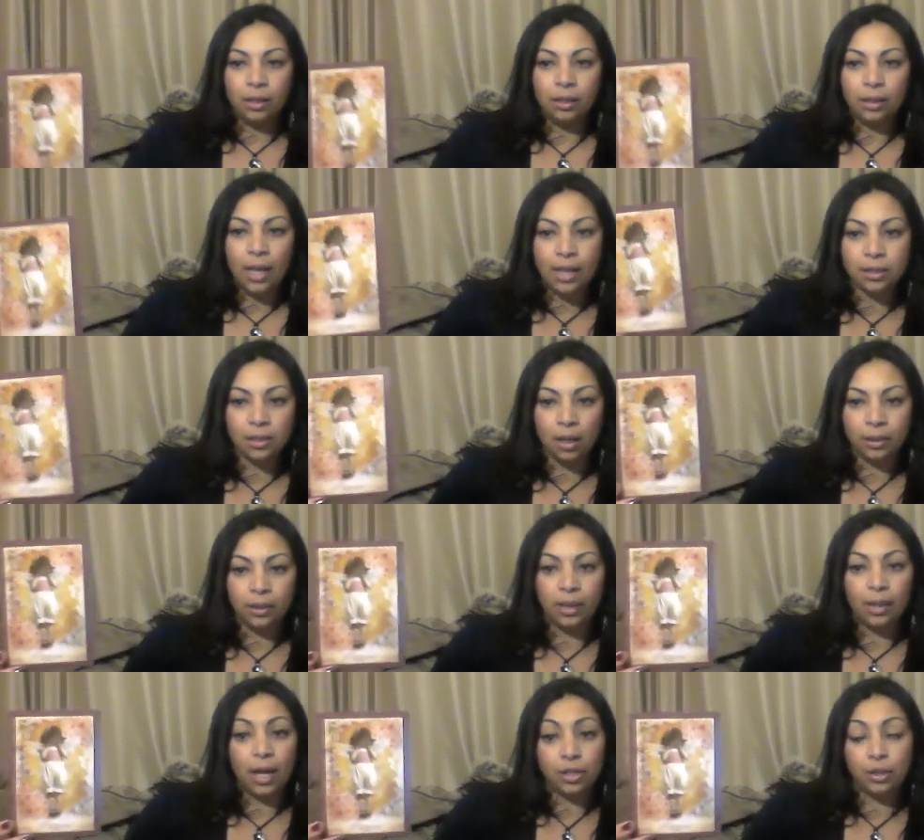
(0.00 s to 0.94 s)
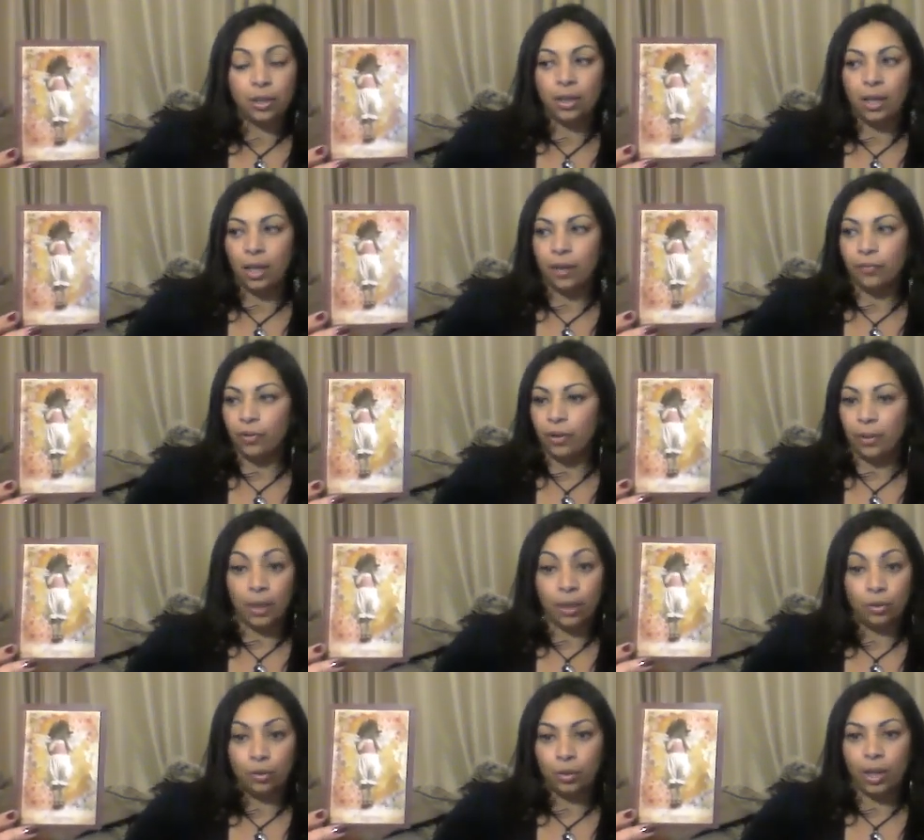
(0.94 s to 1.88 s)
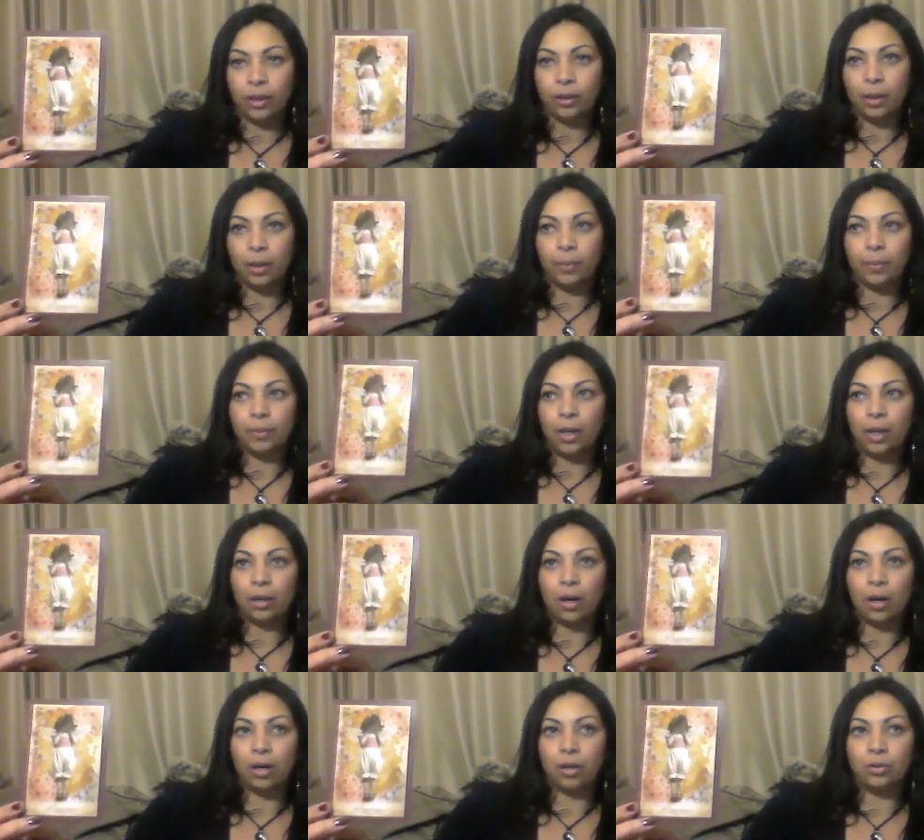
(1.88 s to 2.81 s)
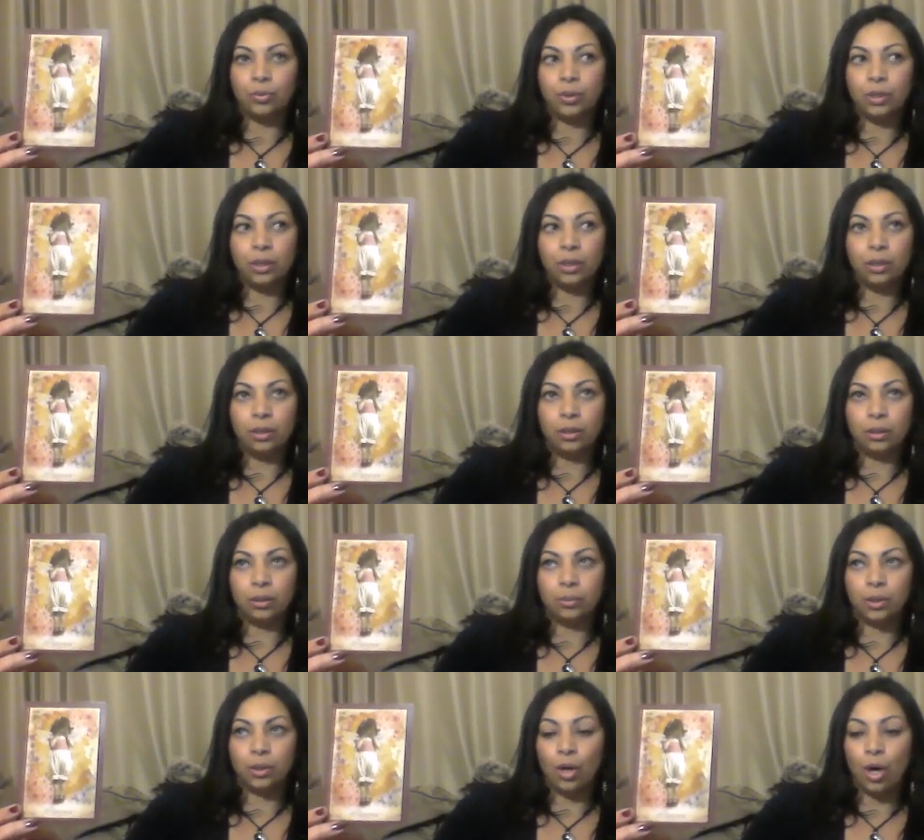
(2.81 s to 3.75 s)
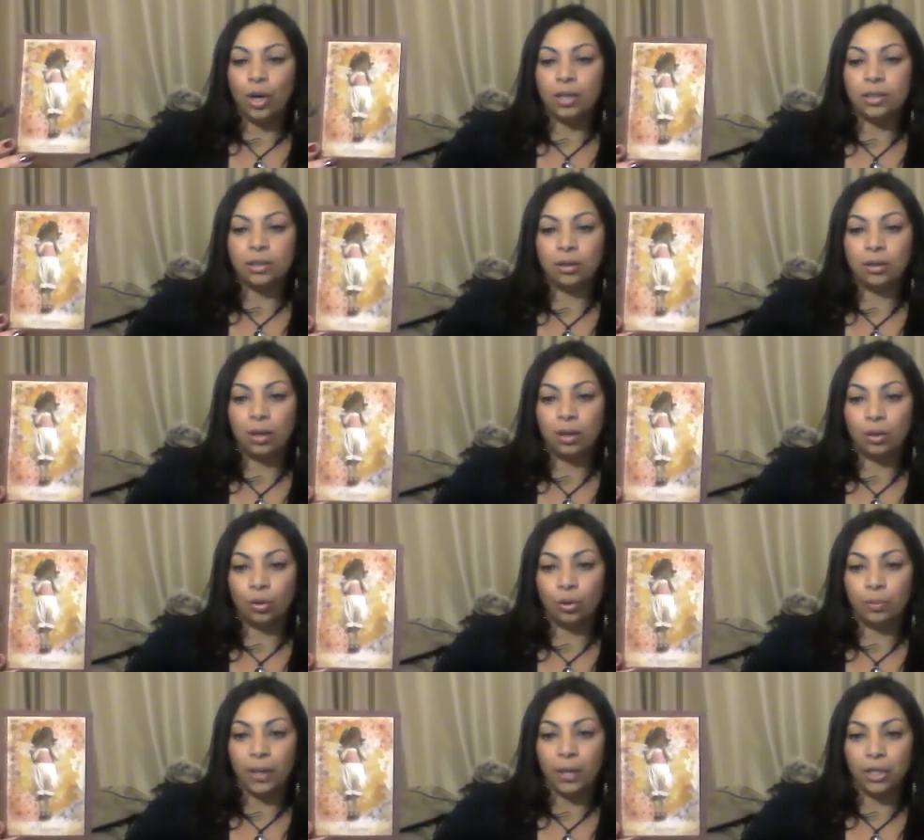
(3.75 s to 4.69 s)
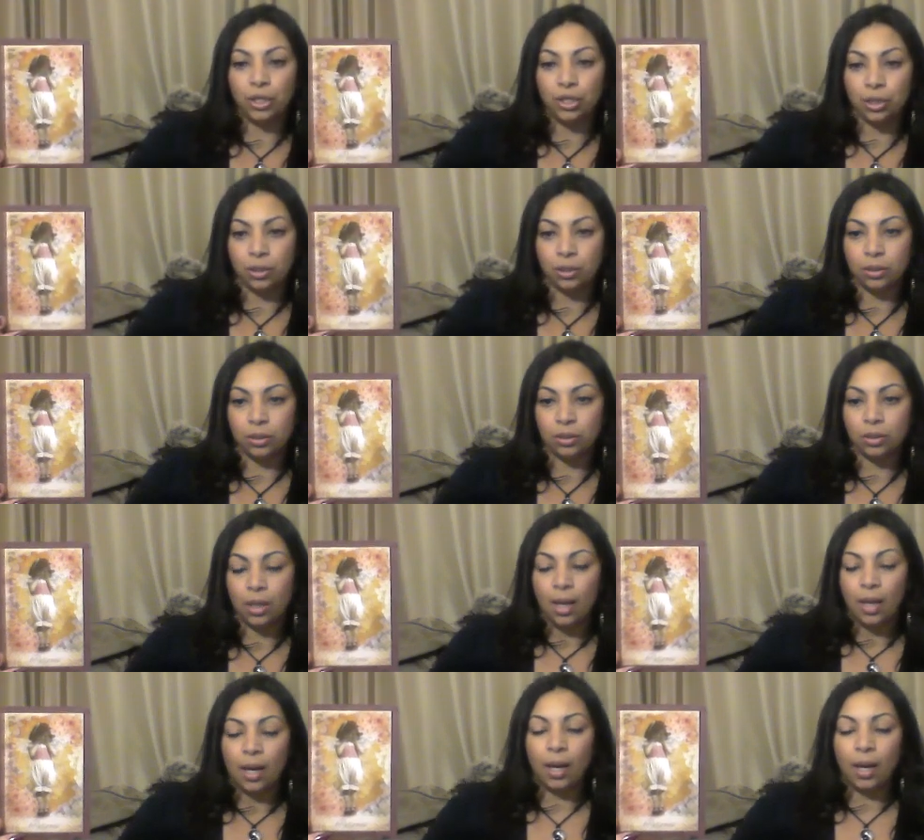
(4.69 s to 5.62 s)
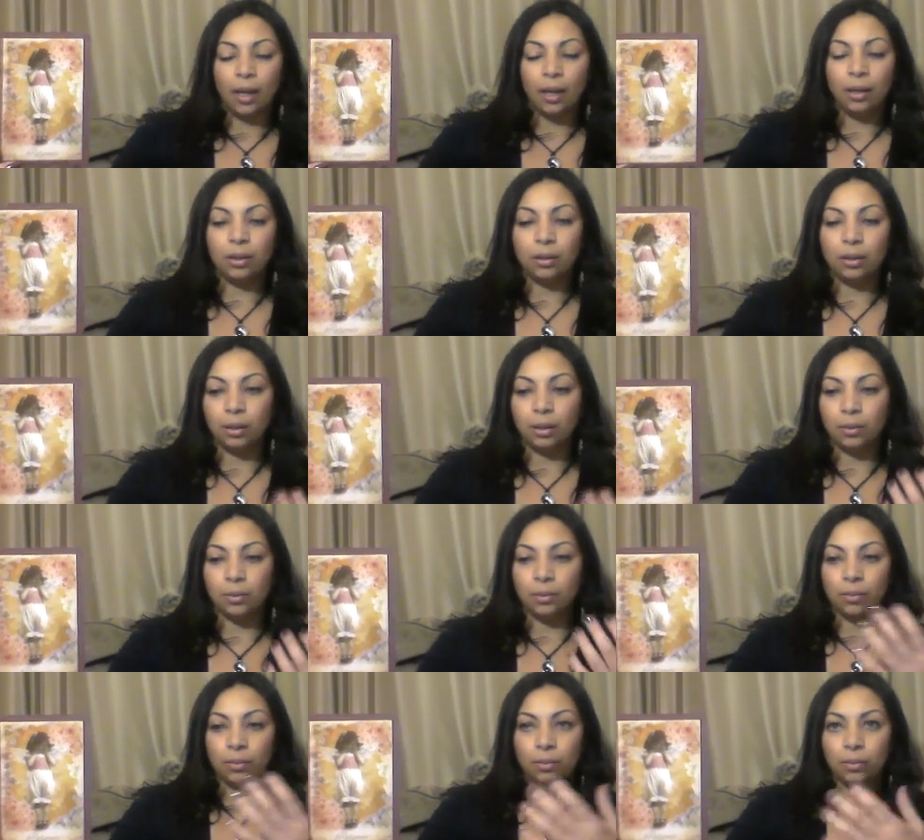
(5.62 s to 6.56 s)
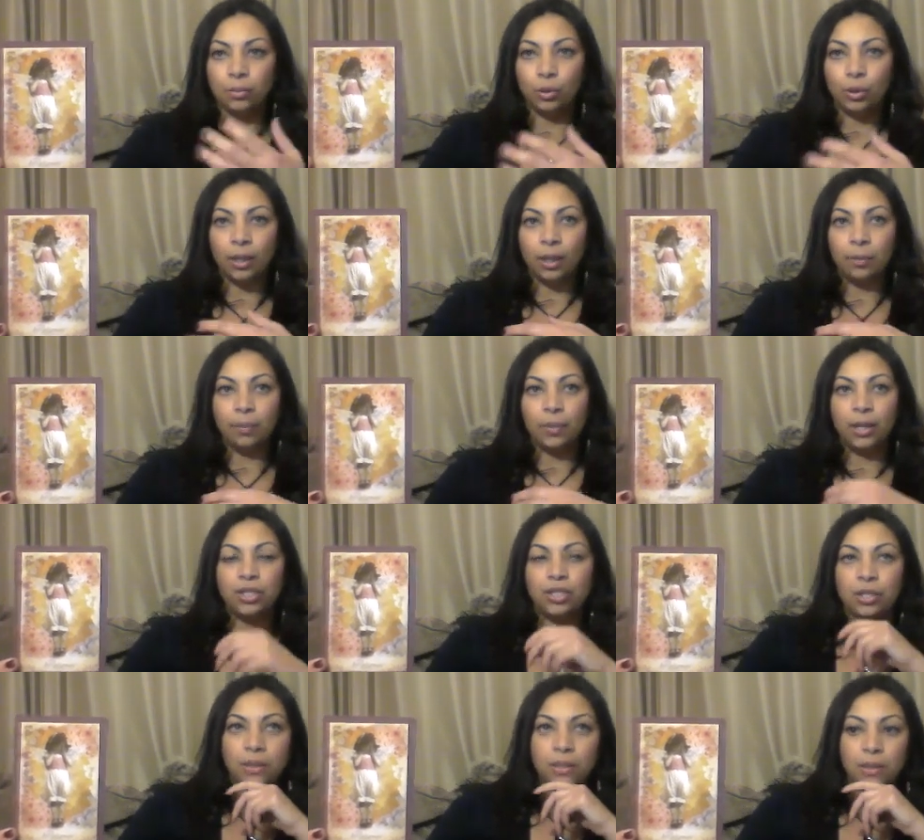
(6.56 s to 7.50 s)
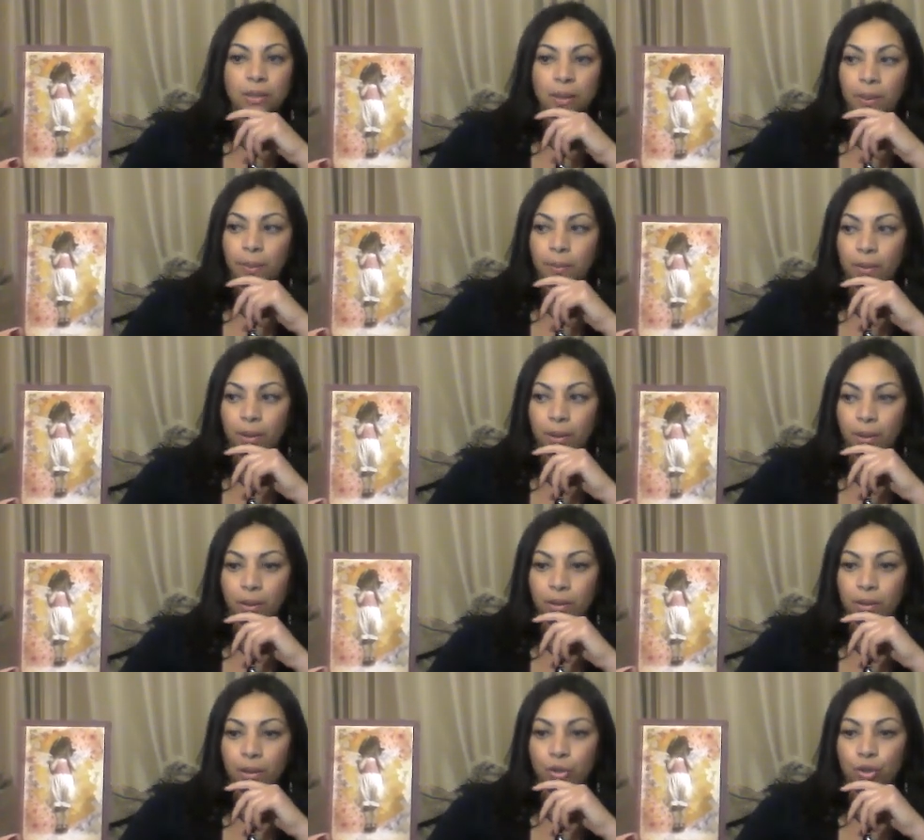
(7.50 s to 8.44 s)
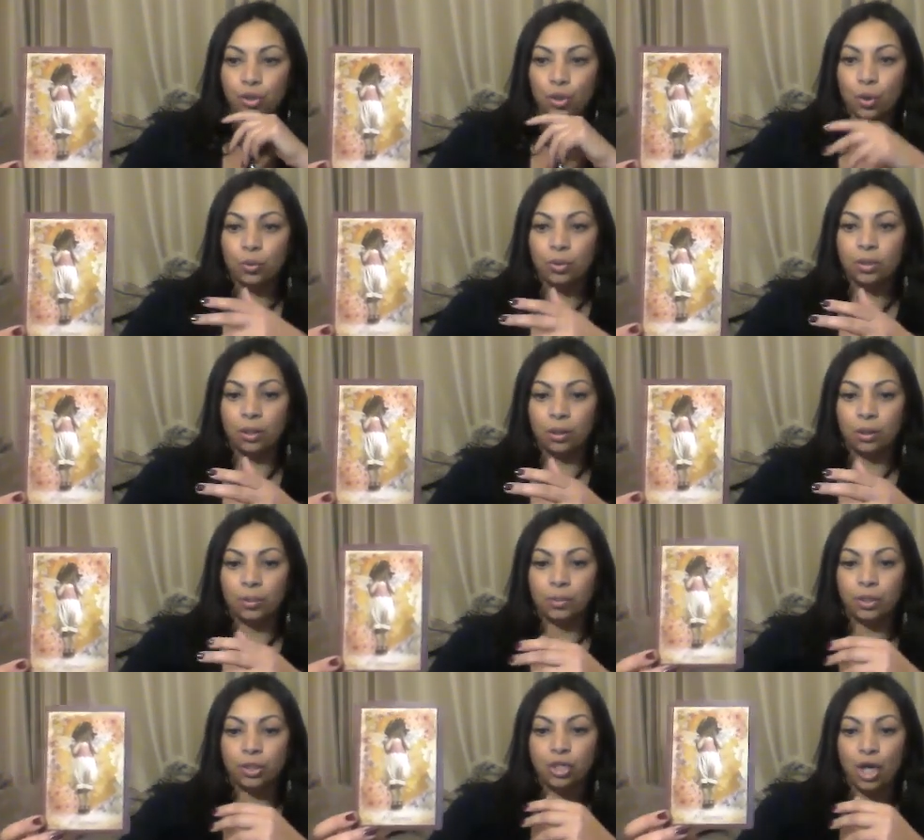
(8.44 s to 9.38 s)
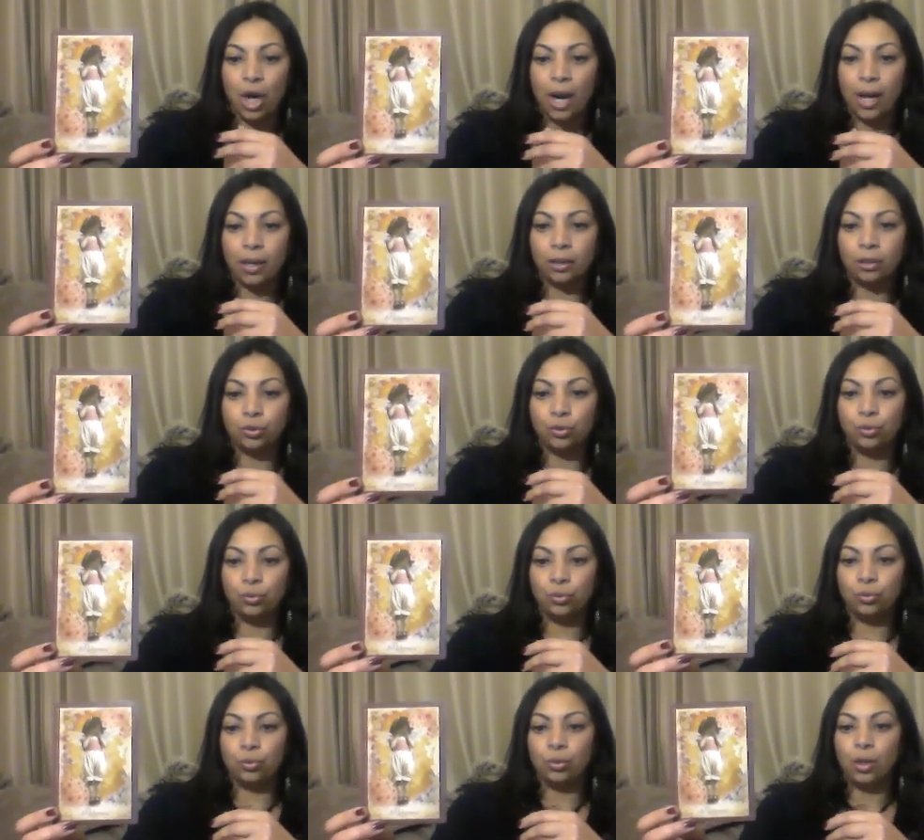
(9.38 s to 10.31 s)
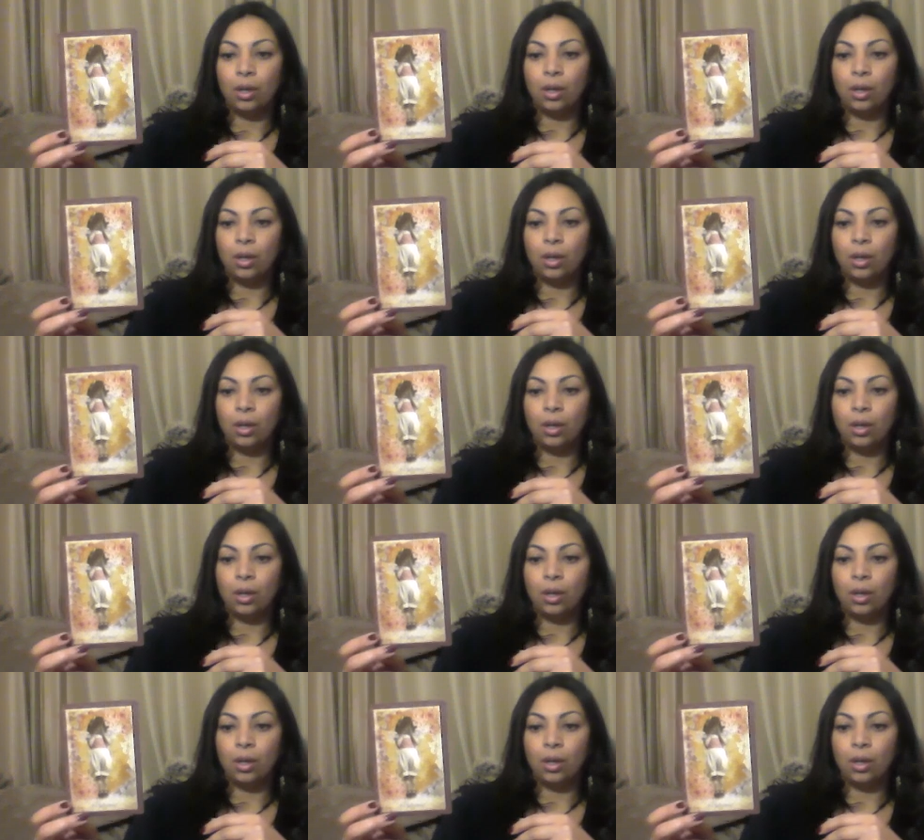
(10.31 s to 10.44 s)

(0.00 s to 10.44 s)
last card that actually came for them, and I don't get that card really a lot, is the card called Patience. And looking at Patience, it shows a child who